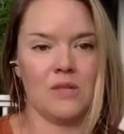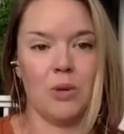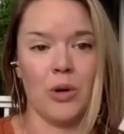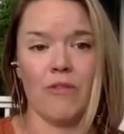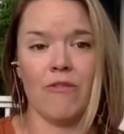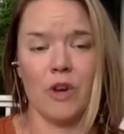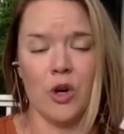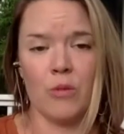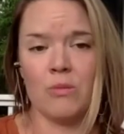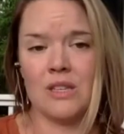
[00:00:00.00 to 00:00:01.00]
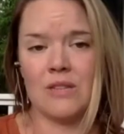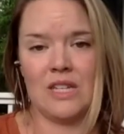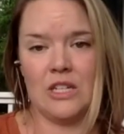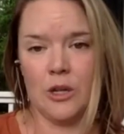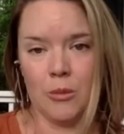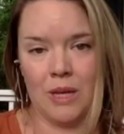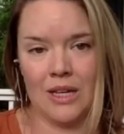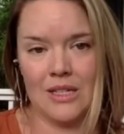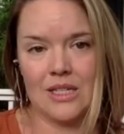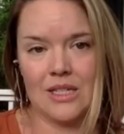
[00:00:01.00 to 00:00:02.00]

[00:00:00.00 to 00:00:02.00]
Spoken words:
book, Firms of Endearment,